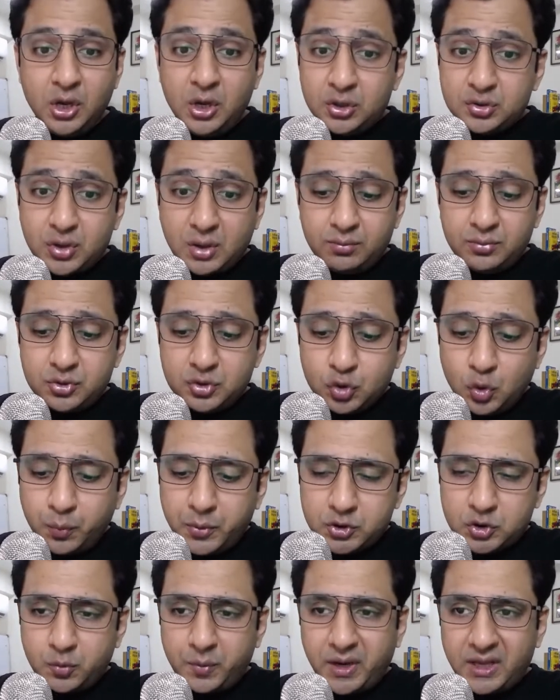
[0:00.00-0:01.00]
So I'm super,
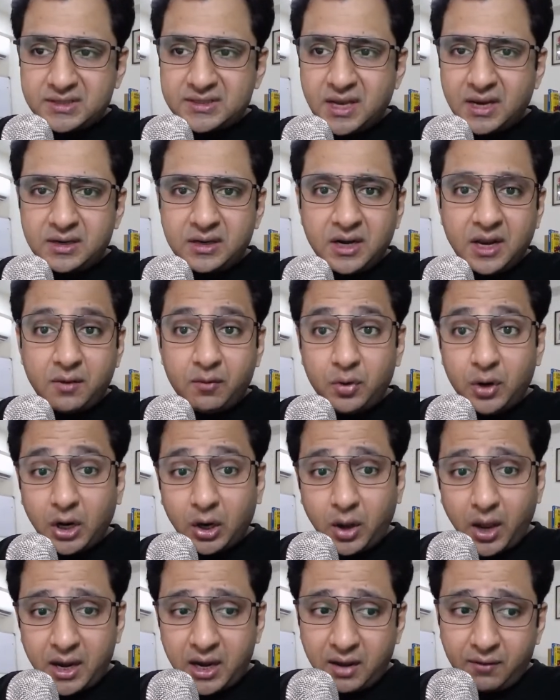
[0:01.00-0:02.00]
super excited,
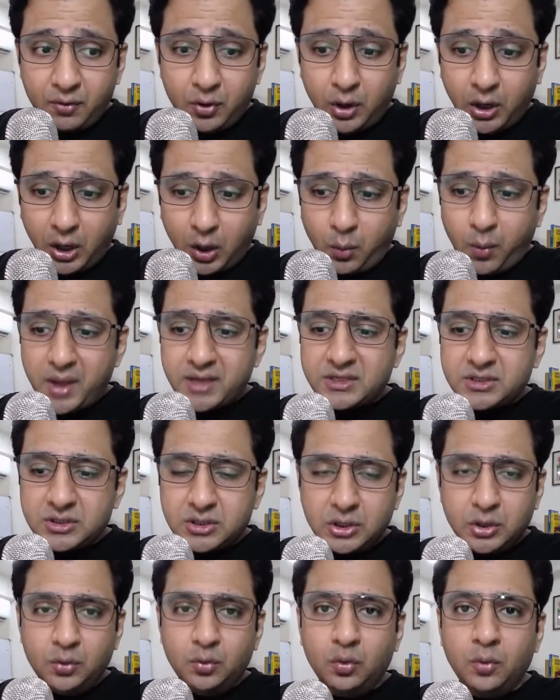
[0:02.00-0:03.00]
and I would request
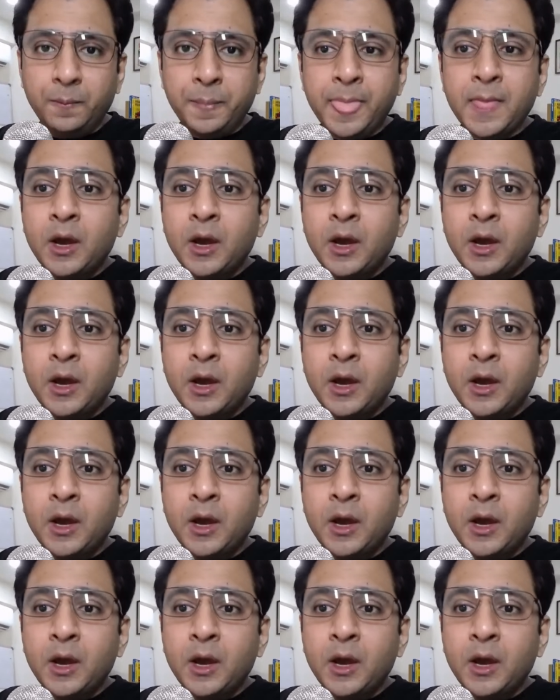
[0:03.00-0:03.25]
you